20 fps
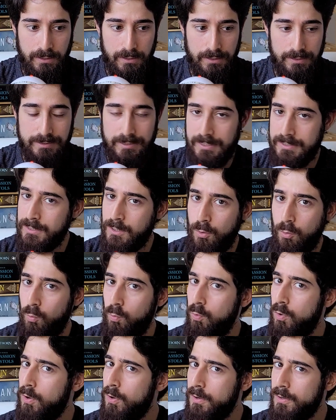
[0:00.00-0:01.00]
doesn't
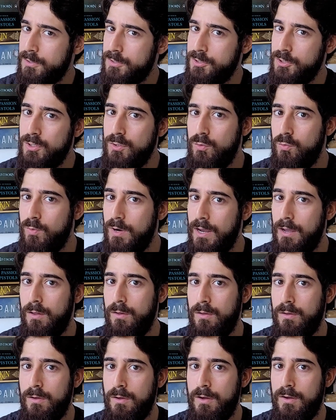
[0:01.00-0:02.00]
work too
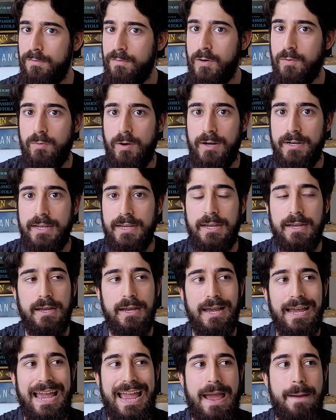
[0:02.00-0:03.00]
well for running
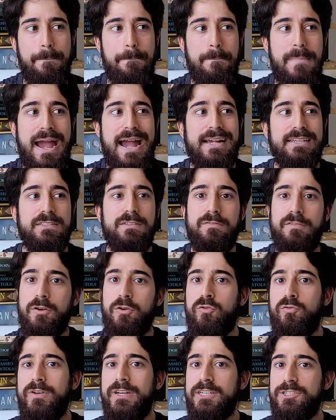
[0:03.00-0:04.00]
a massive
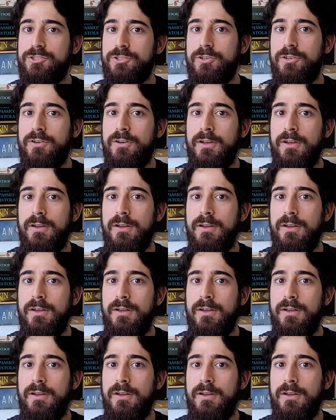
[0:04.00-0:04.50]
creature